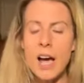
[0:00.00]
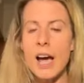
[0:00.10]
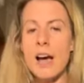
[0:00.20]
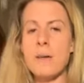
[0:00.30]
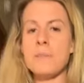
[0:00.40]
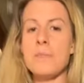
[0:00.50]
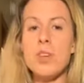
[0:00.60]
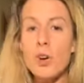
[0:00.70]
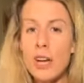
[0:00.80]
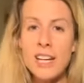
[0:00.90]
um,
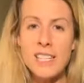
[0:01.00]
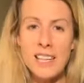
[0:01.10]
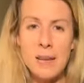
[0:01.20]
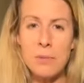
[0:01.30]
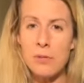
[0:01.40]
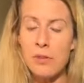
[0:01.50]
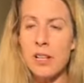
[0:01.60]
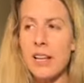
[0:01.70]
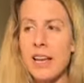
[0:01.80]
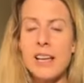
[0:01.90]
you'll get to keep the
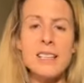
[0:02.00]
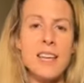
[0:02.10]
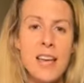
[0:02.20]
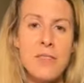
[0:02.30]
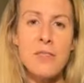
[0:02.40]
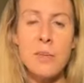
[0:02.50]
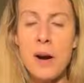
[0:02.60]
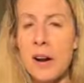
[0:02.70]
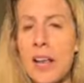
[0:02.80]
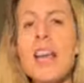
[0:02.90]
free leggings if your
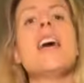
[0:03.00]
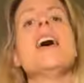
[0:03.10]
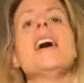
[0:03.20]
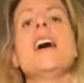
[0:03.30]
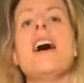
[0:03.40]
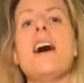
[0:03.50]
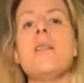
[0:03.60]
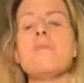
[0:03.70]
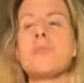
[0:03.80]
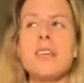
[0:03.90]
party um,